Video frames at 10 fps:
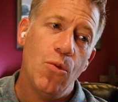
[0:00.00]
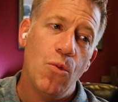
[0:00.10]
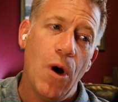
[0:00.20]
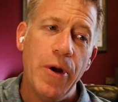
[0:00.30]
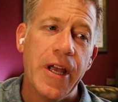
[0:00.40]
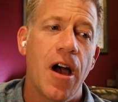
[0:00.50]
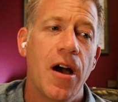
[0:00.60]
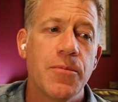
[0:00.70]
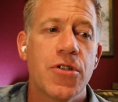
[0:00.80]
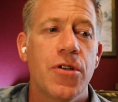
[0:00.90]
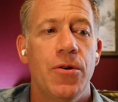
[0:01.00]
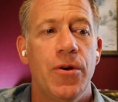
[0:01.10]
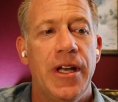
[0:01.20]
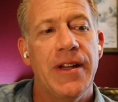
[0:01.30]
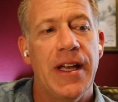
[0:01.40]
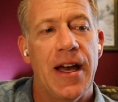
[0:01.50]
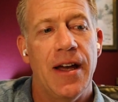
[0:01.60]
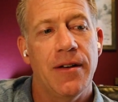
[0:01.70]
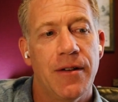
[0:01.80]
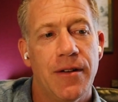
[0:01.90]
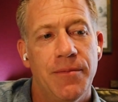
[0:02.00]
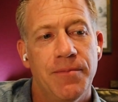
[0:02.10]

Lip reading: what we come to in the end.